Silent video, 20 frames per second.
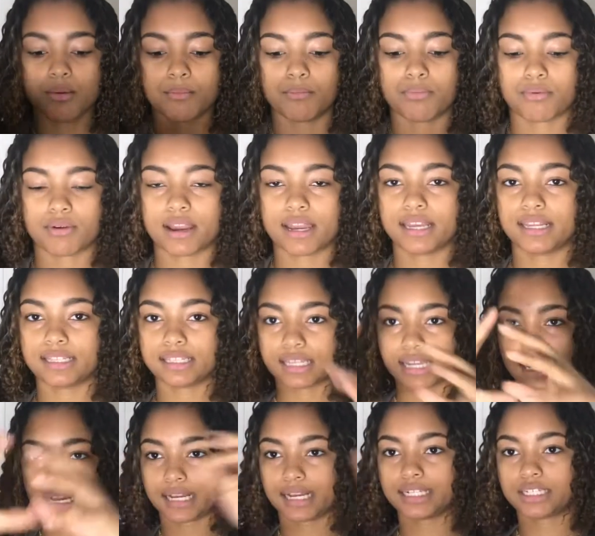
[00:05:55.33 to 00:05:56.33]
braids,
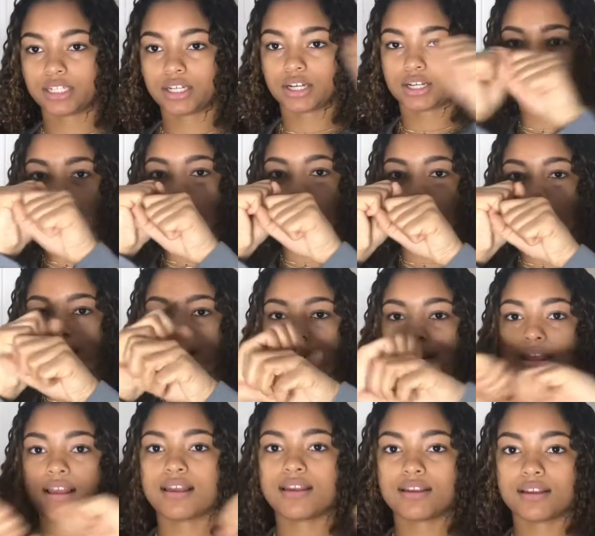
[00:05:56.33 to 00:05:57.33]
I tucked them in,